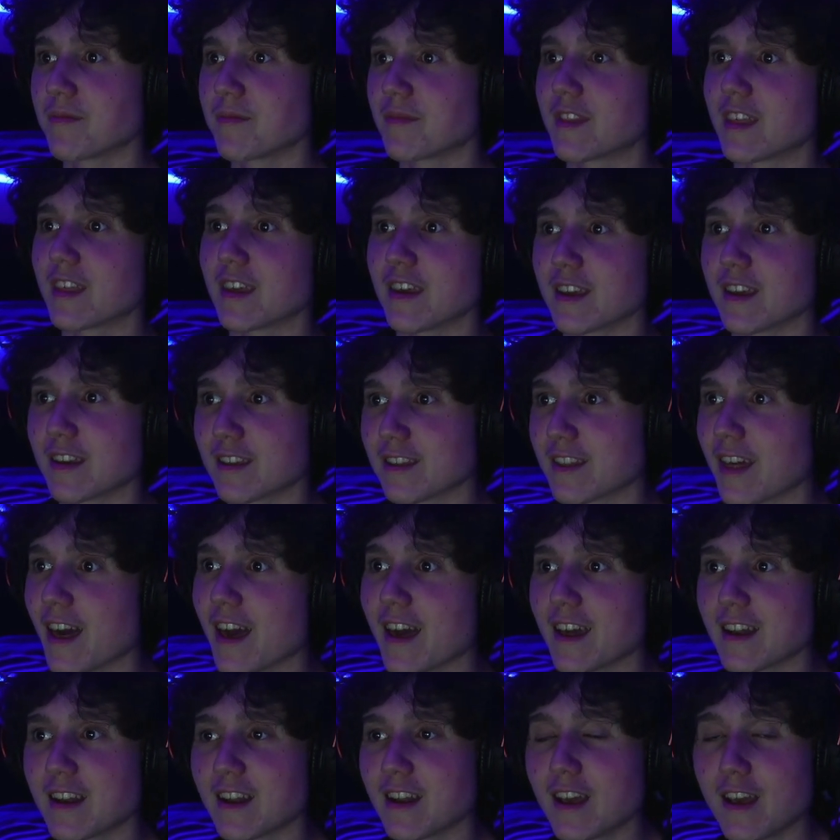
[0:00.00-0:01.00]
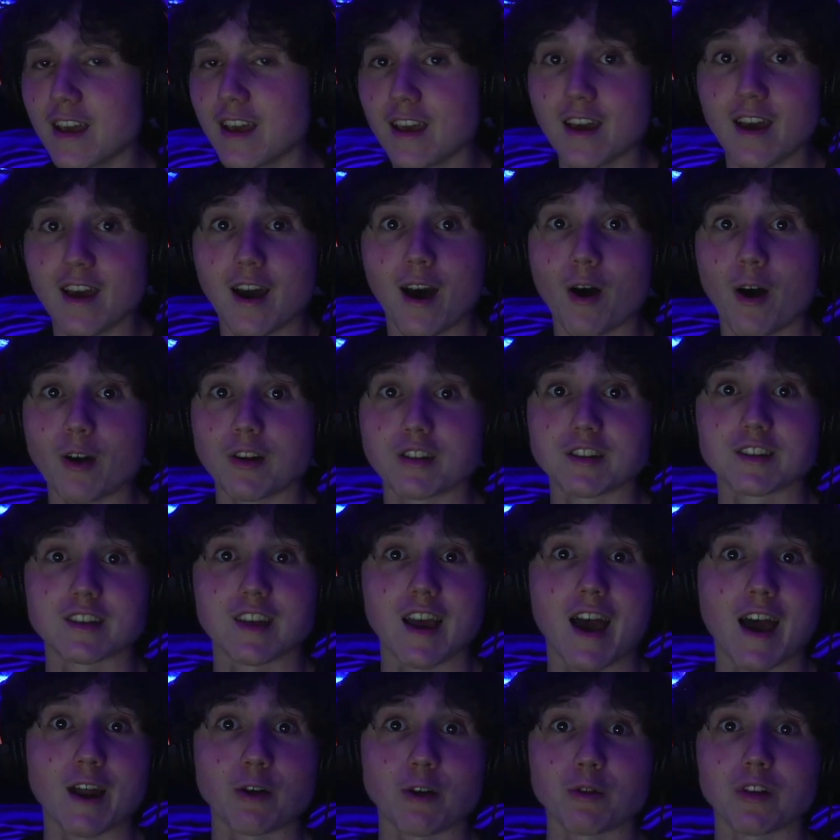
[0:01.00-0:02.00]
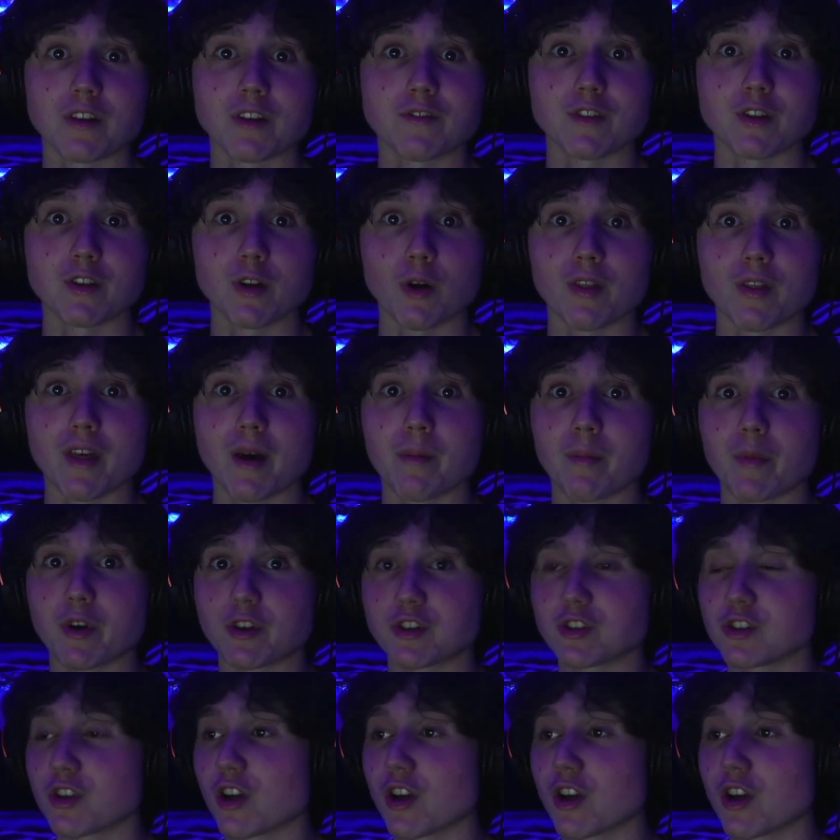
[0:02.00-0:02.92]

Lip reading: thing that honestly I don't even know that much